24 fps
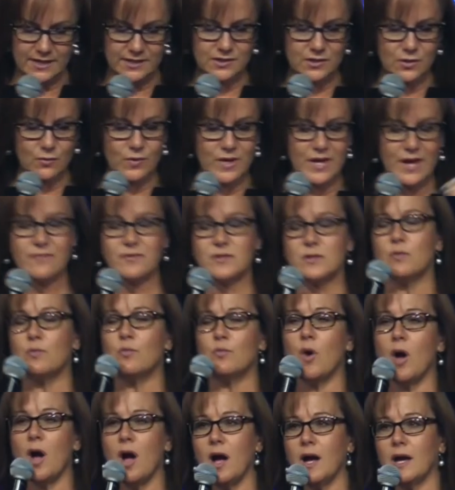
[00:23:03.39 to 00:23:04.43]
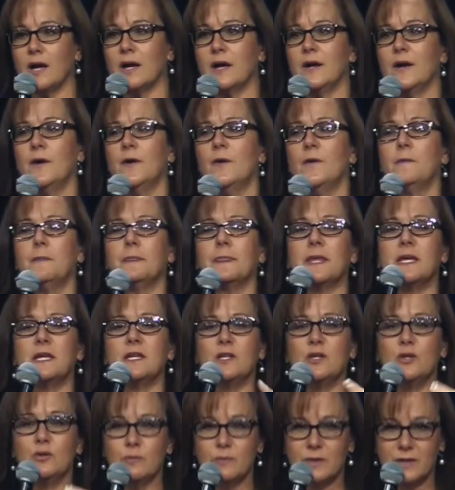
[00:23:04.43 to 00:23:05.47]
So we have to walk in
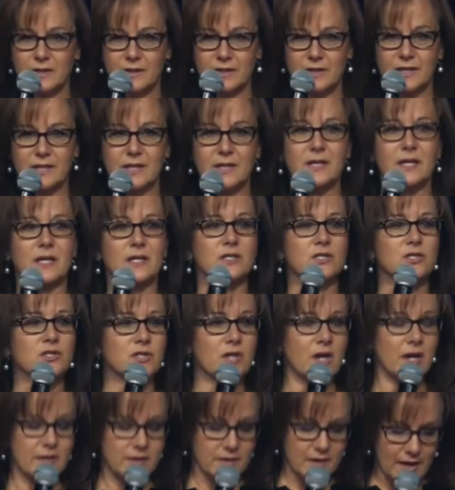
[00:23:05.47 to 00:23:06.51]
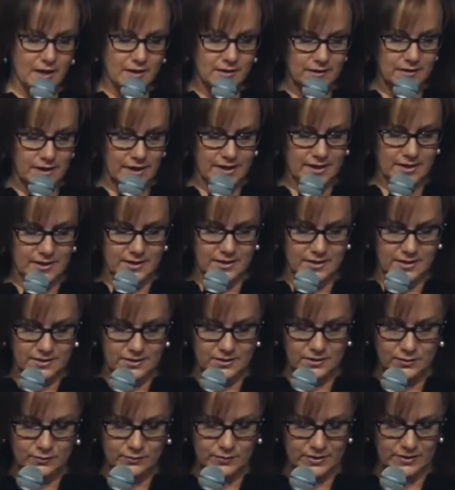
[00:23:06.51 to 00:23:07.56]
humility and shine that light in
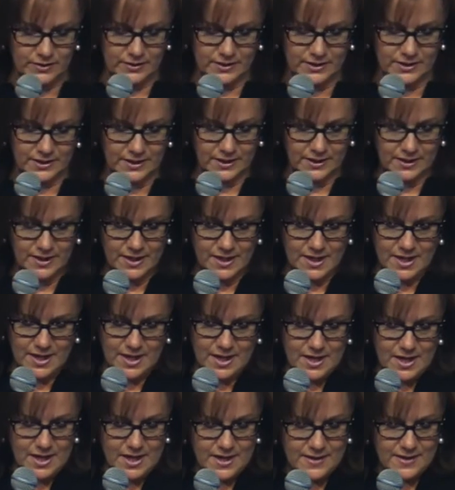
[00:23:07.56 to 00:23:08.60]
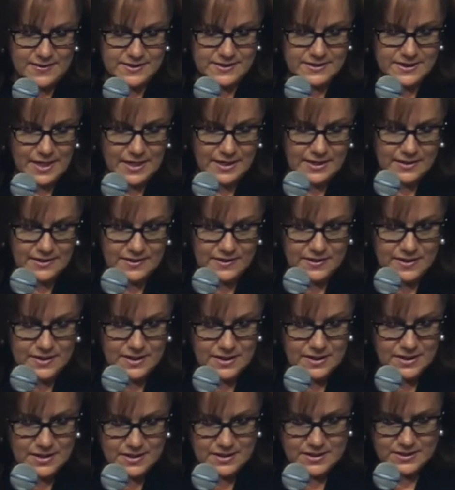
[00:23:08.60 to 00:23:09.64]
humility. And the second
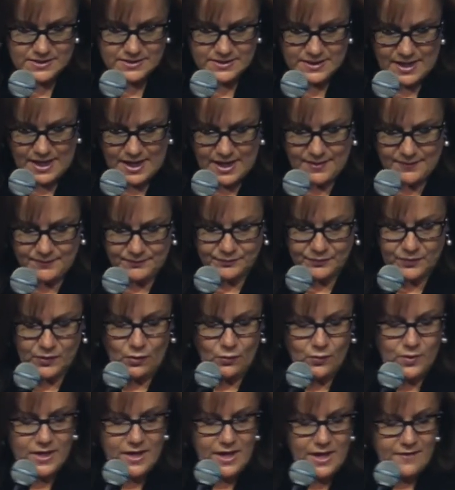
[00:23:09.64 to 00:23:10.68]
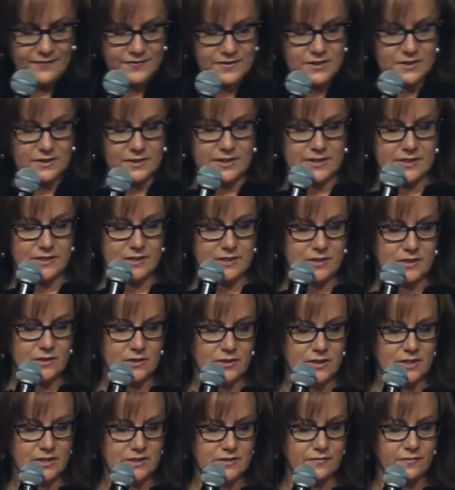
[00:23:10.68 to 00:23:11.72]
thing is that we have to listen
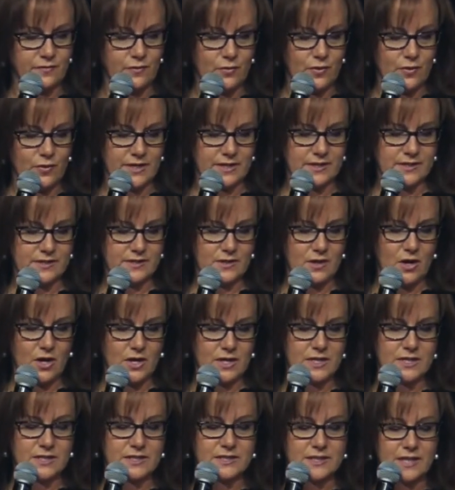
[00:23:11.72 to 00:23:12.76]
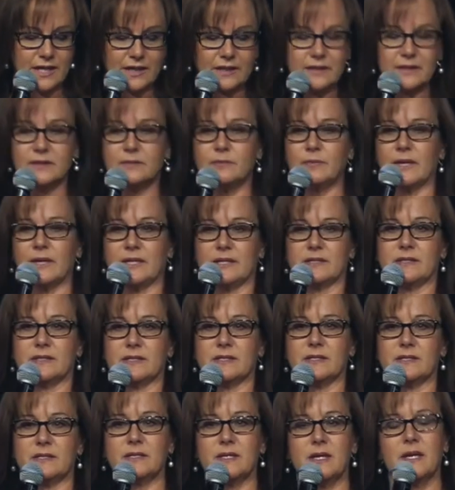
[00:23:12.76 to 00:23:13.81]
to his voice on a daily
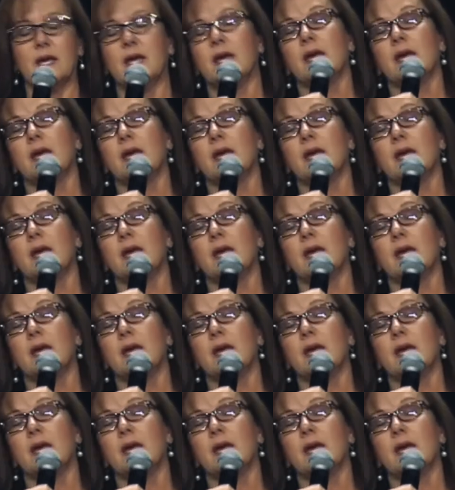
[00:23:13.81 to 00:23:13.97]
basis.